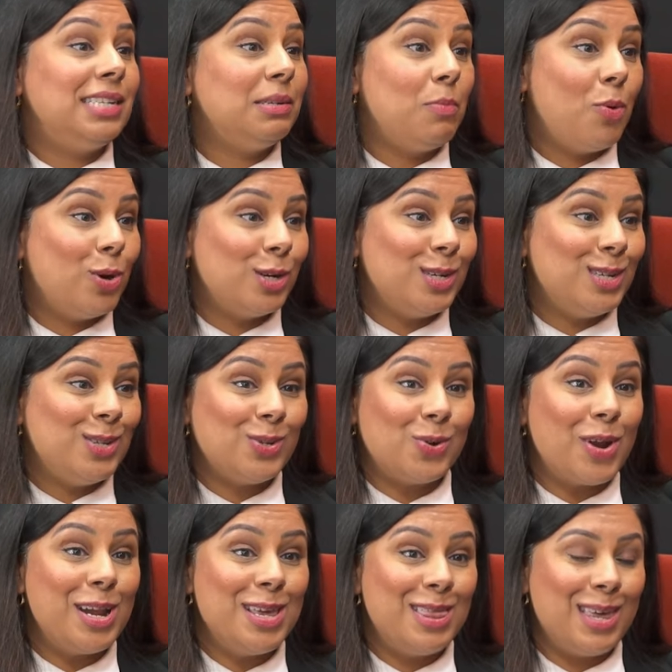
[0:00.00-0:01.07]
tim hortons or
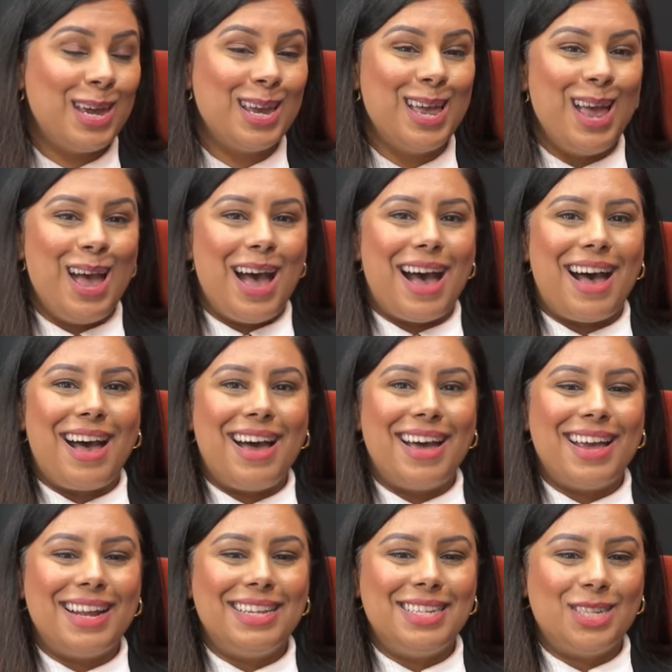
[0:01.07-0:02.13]
anything
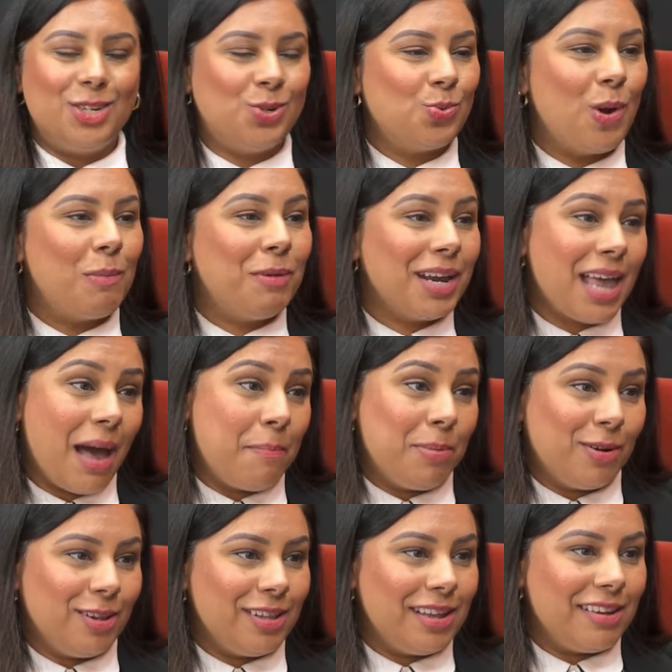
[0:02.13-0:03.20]
uh, it's the shawarma
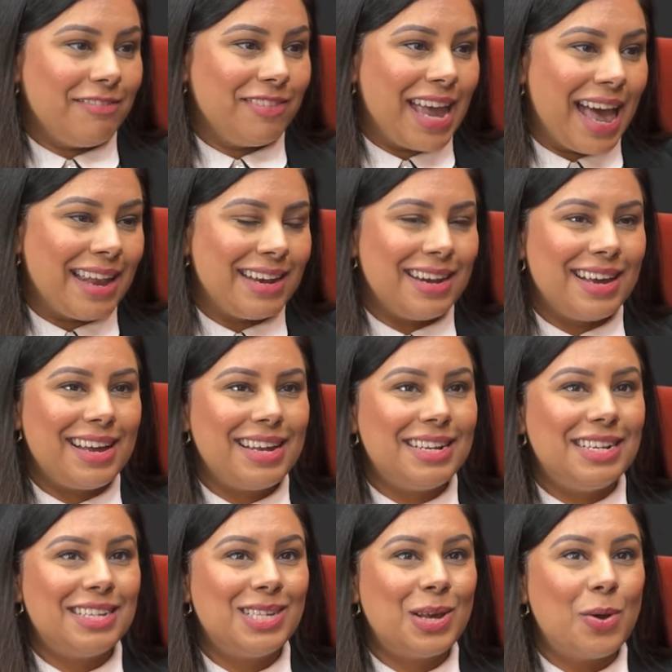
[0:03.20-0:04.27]
capital of canada
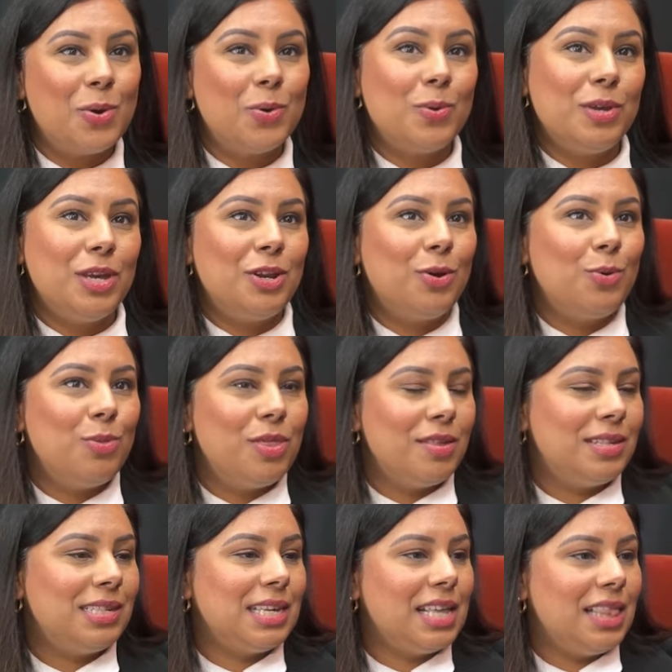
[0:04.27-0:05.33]
and so you know
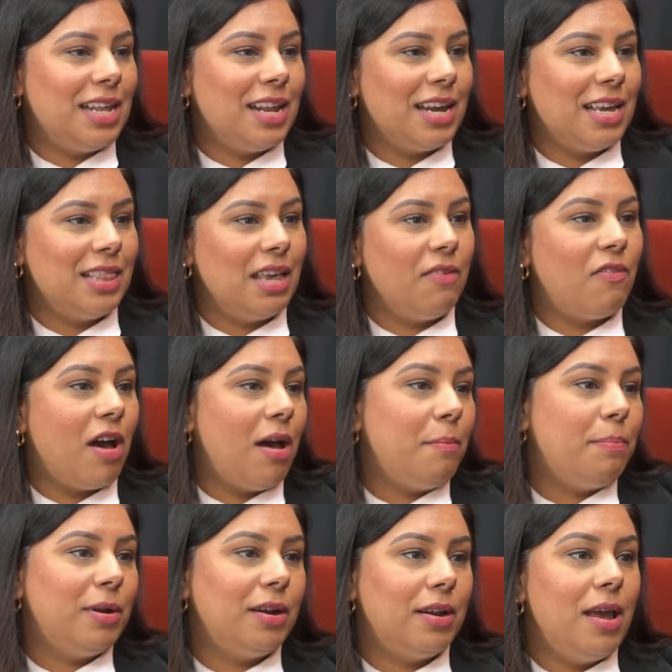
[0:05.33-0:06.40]
wahan
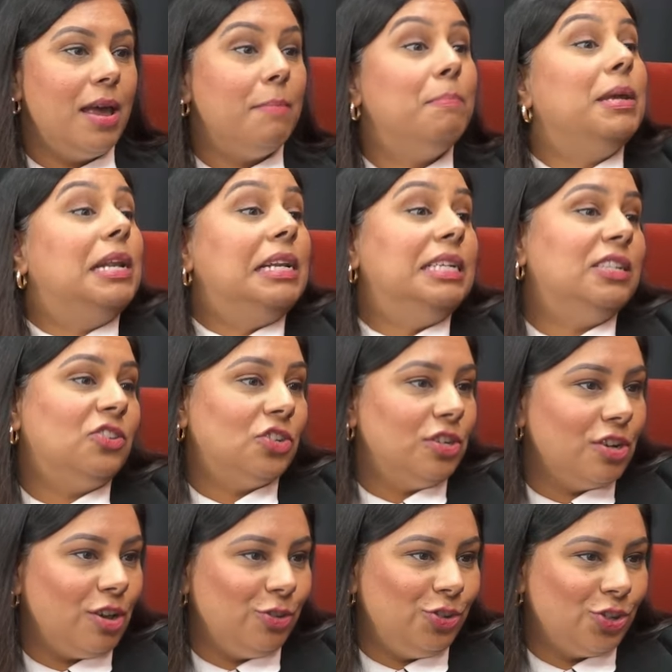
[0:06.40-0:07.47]
par middle eastern
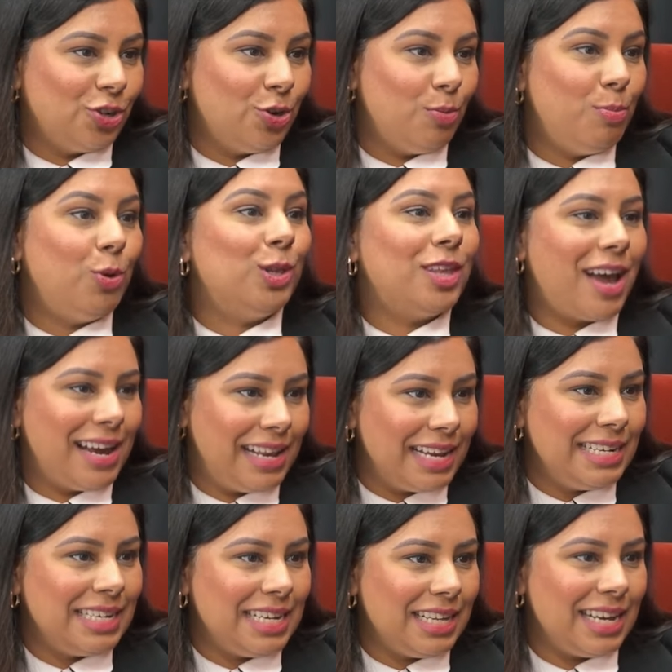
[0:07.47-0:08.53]
culture ko both
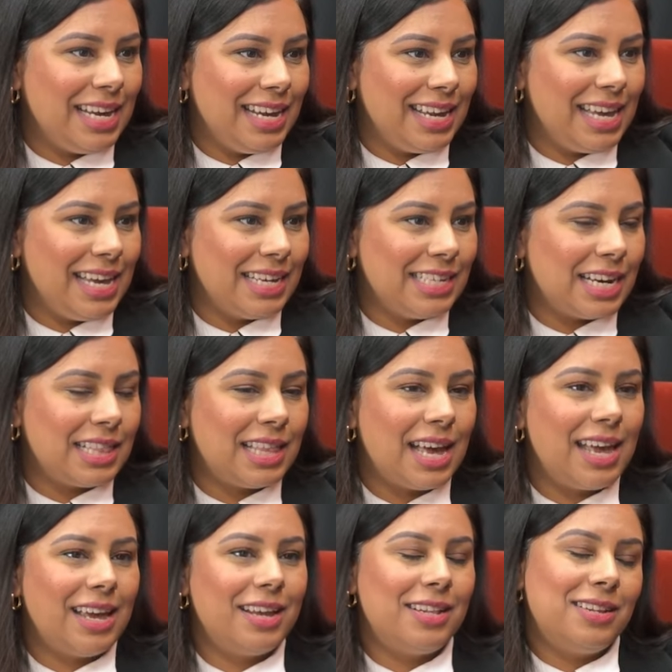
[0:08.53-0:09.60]
highlight ki- ki- yeah. kiya jata
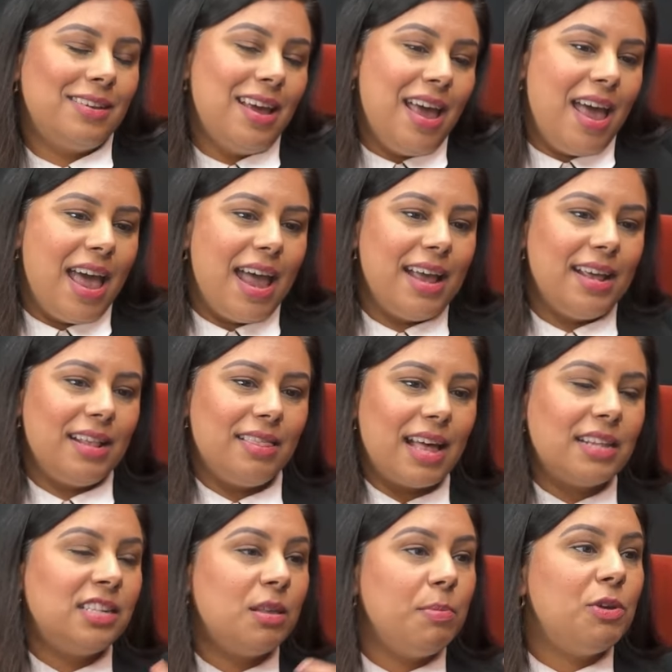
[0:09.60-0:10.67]
hai and, and eh,
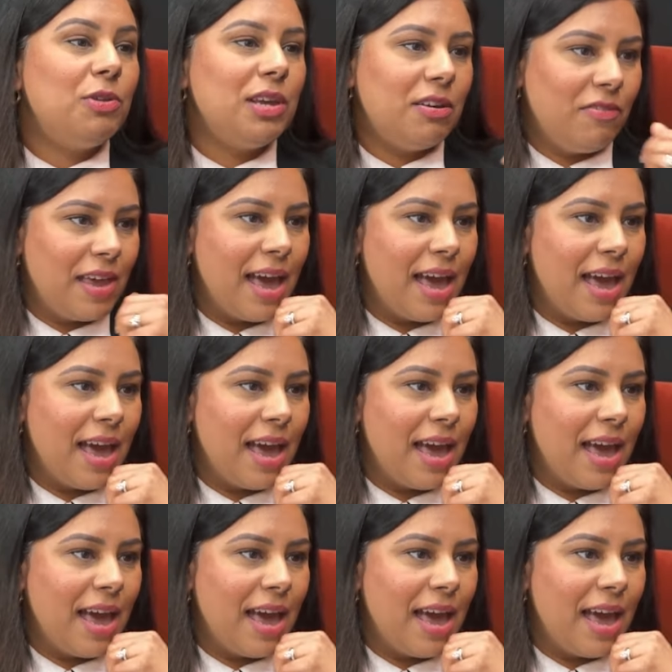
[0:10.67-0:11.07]
that's the beauty of